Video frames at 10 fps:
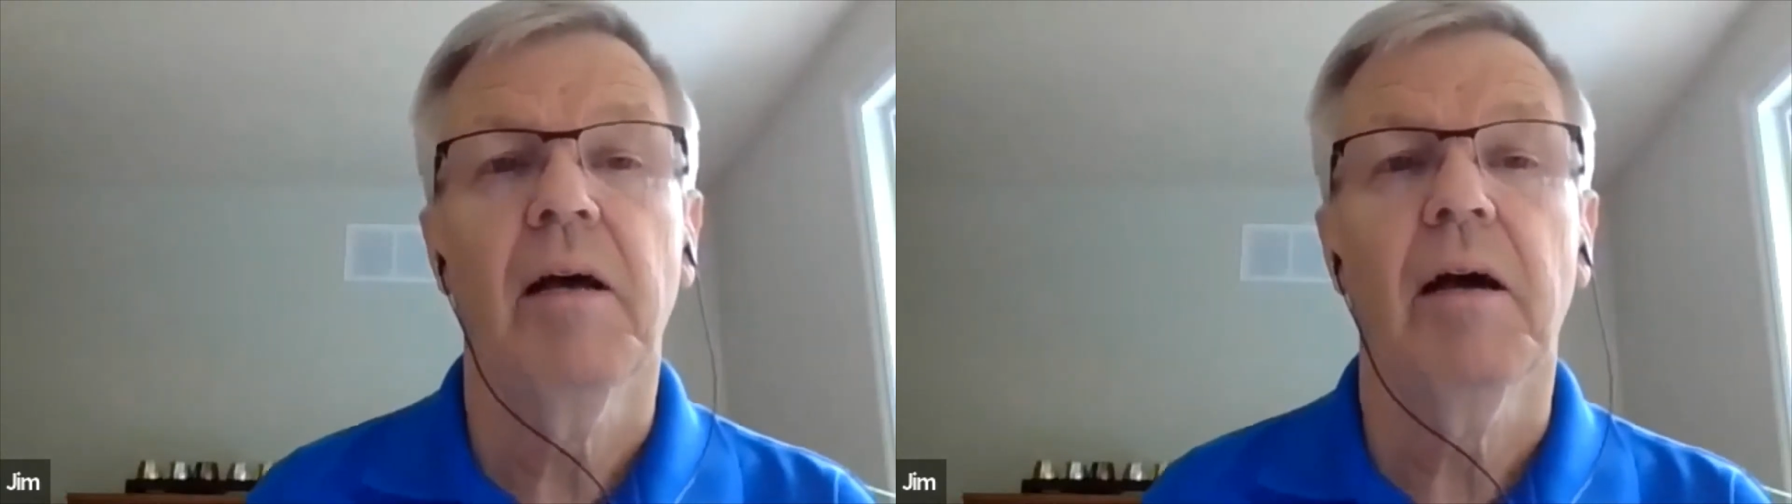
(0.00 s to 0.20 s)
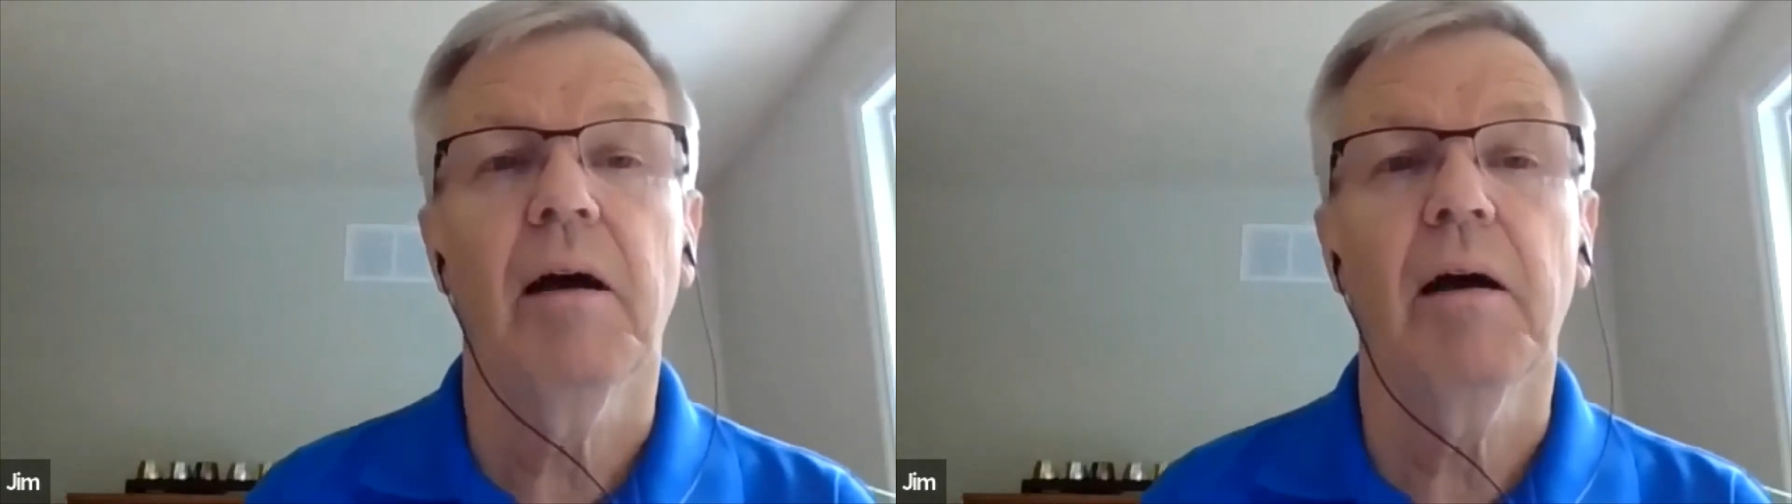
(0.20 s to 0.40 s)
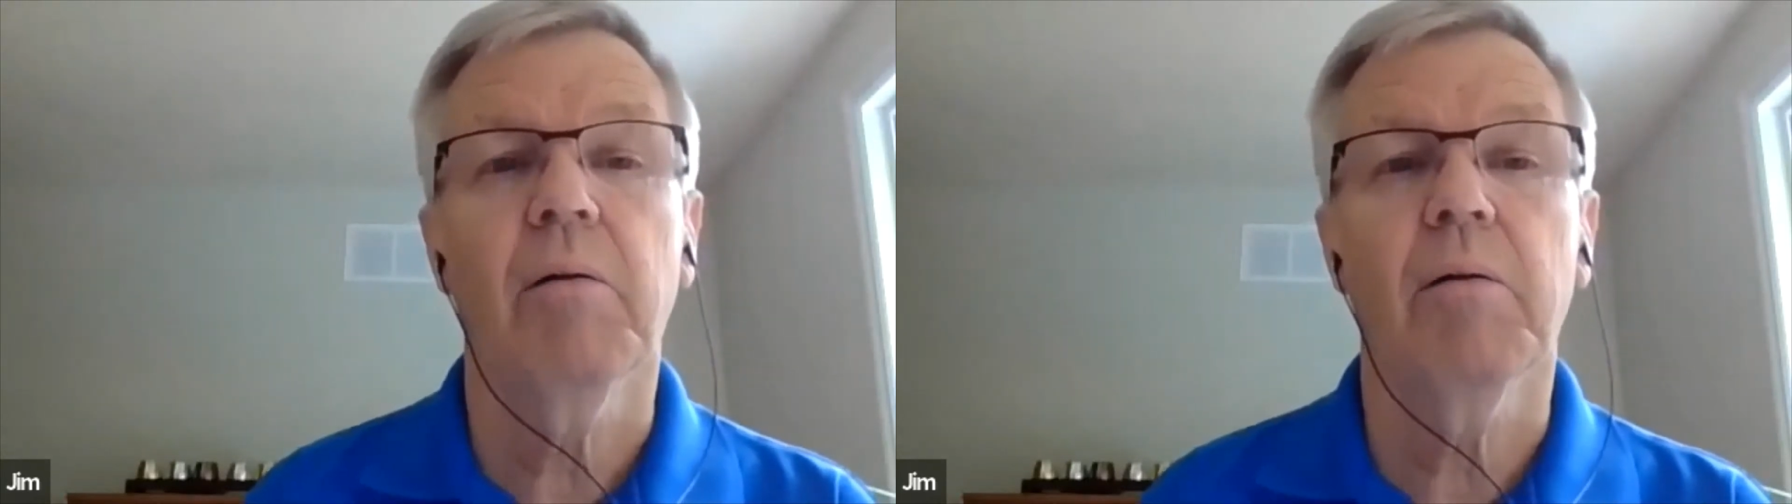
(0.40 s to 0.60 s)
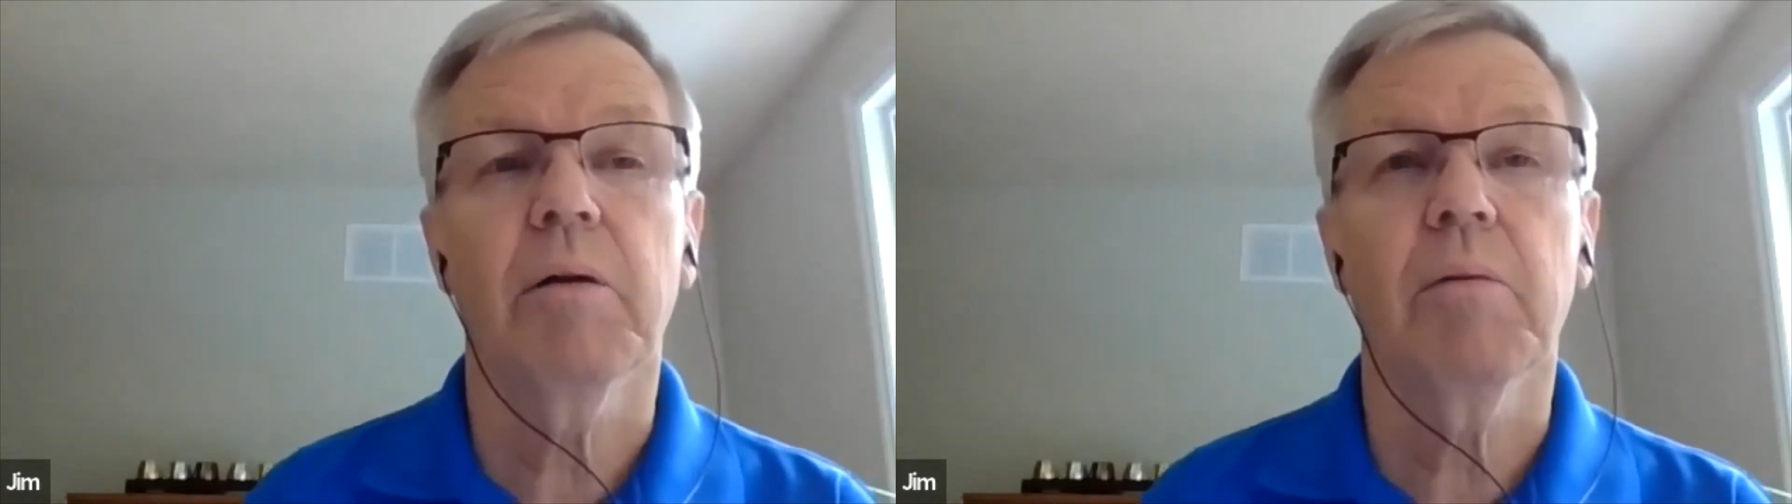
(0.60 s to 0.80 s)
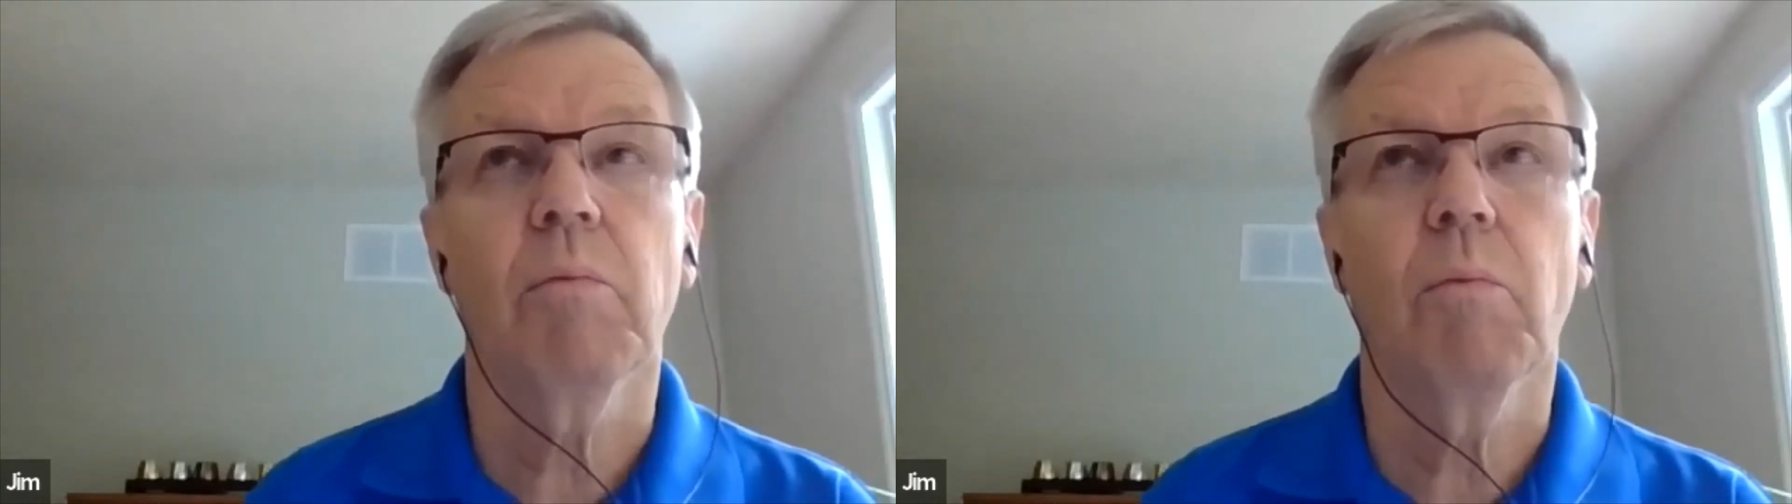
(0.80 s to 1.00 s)

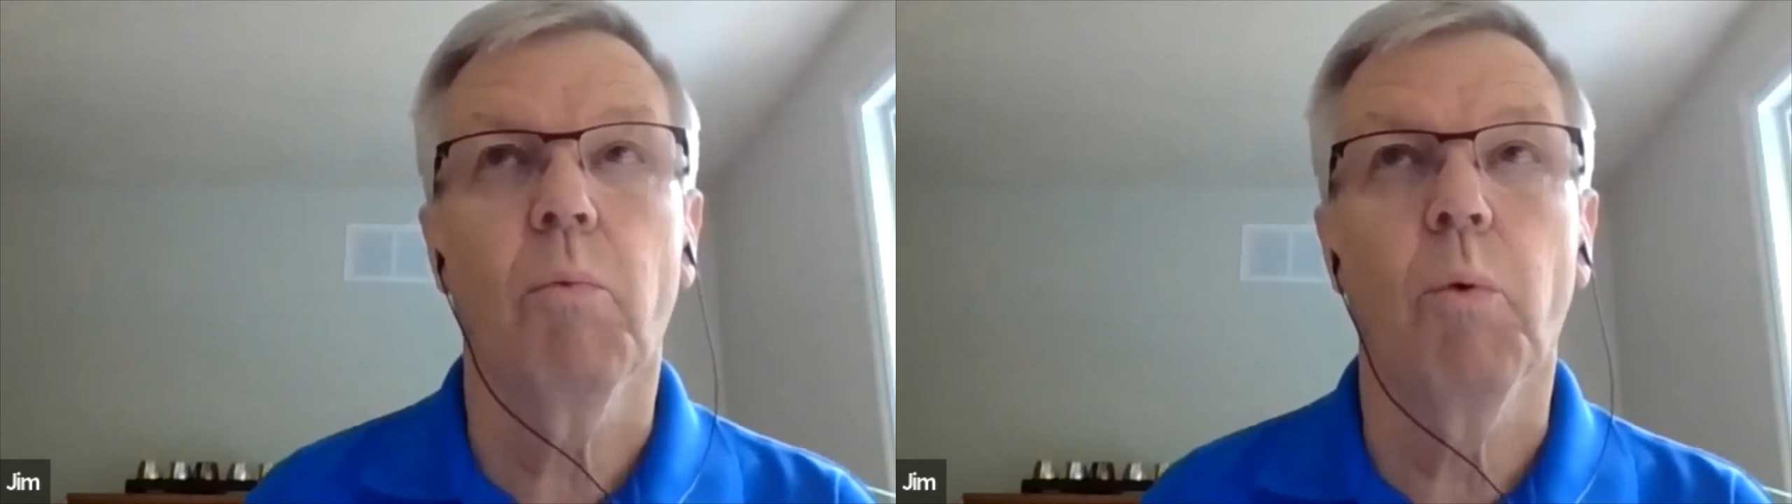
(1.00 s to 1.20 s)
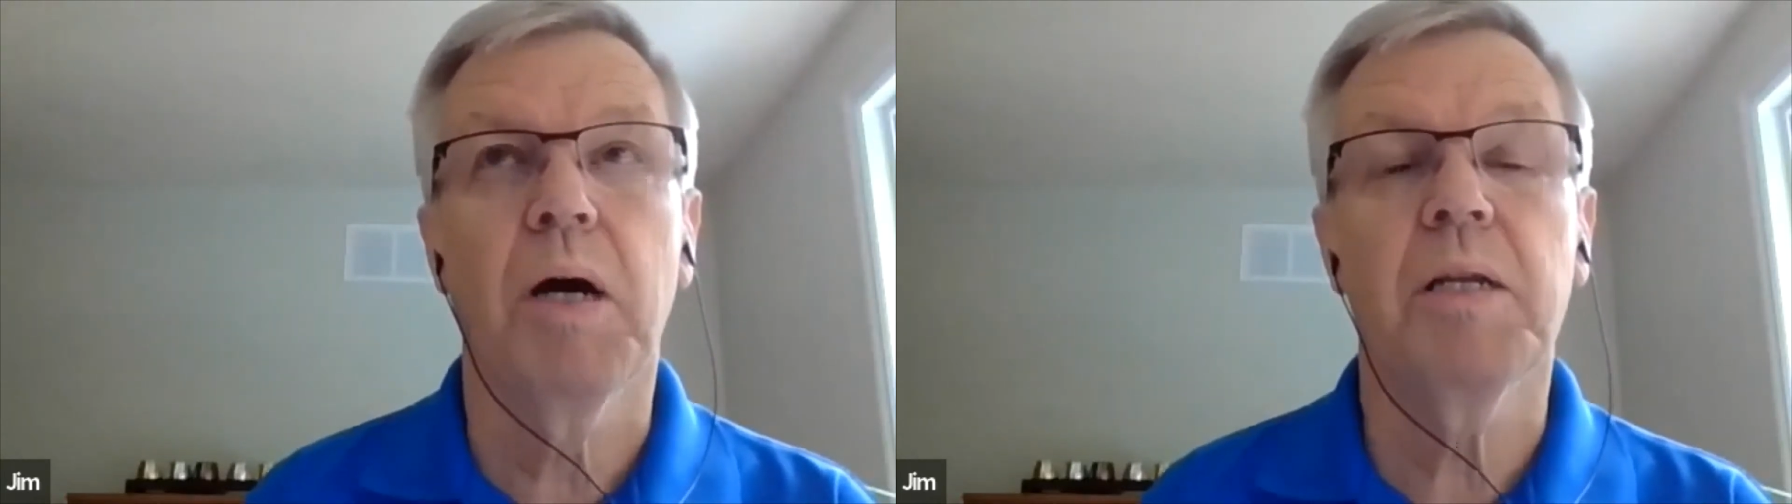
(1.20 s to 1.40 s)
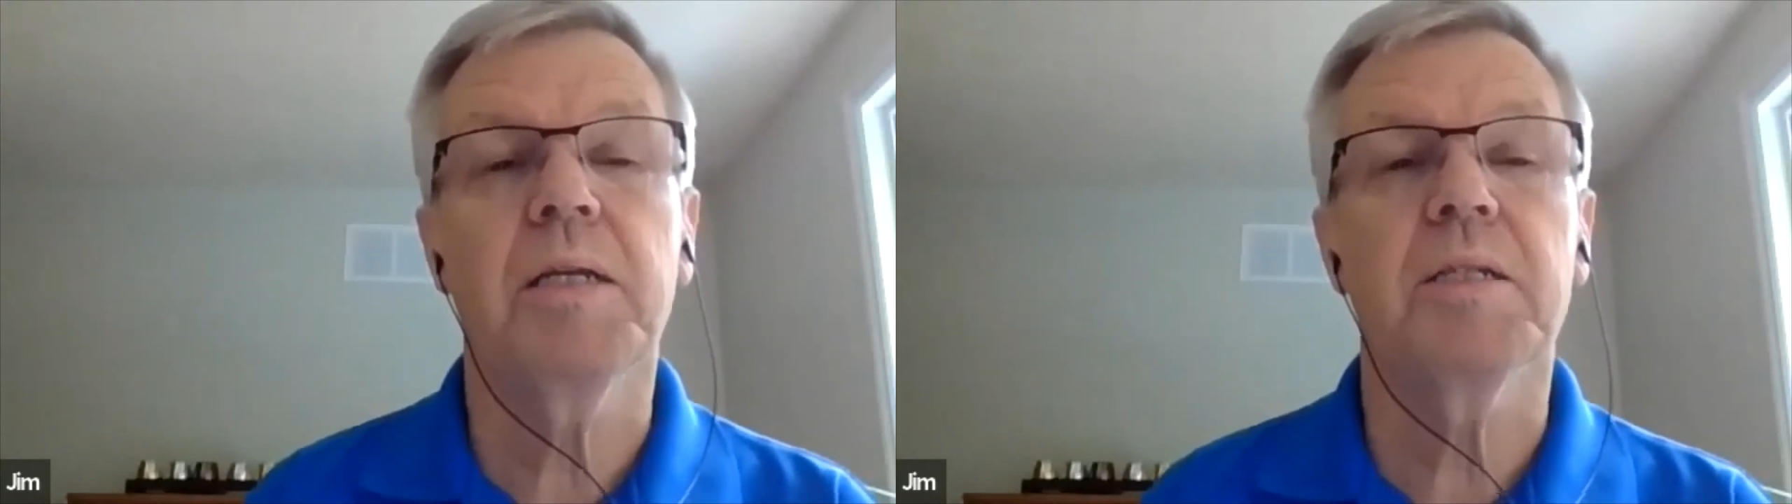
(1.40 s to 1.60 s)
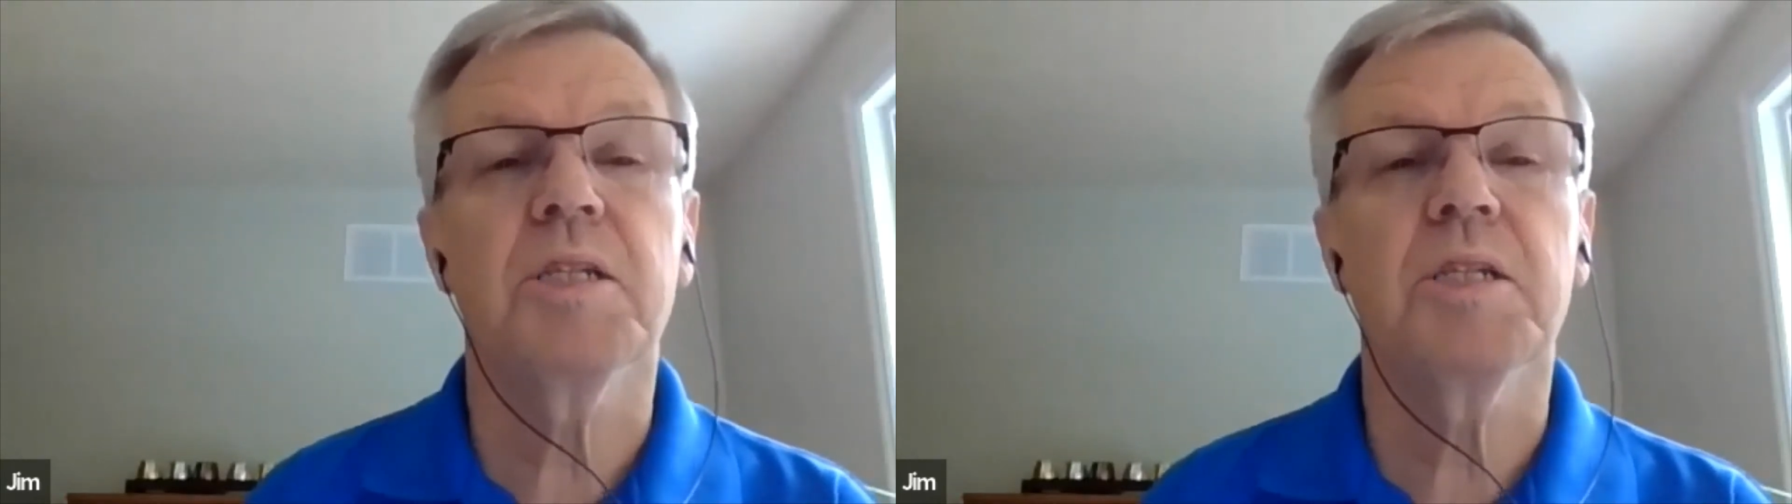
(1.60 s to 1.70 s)
1 in